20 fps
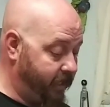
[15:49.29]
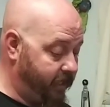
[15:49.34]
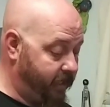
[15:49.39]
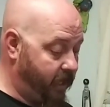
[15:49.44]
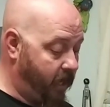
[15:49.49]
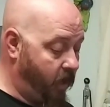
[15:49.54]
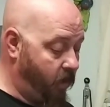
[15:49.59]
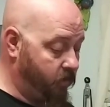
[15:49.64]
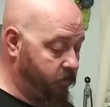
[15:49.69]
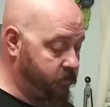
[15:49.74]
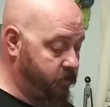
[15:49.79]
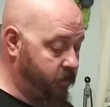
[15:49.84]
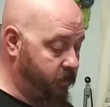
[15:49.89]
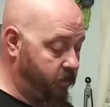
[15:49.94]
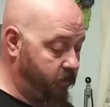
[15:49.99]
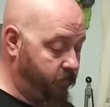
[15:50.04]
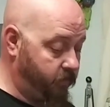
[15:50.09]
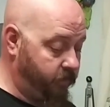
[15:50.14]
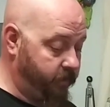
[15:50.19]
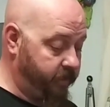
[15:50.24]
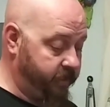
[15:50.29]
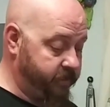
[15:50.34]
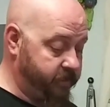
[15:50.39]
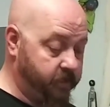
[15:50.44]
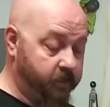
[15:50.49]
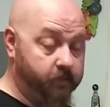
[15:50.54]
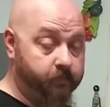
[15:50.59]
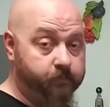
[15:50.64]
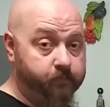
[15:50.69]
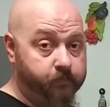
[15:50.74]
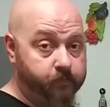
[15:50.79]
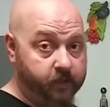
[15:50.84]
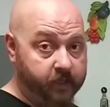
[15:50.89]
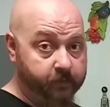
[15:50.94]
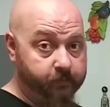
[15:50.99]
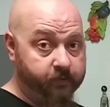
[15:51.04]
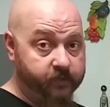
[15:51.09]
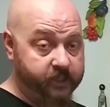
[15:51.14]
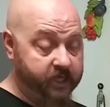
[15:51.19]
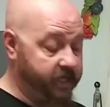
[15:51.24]
It also
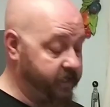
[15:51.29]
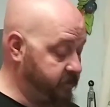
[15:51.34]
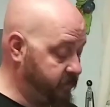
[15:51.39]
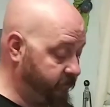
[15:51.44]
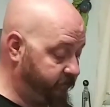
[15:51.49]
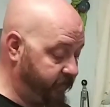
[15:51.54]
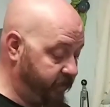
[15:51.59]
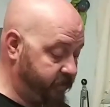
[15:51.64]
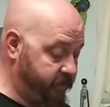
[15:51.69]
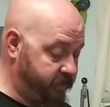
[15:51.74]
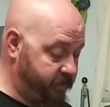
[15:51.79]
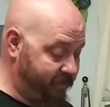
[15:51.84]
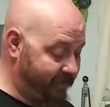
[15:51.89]
it protects the fish.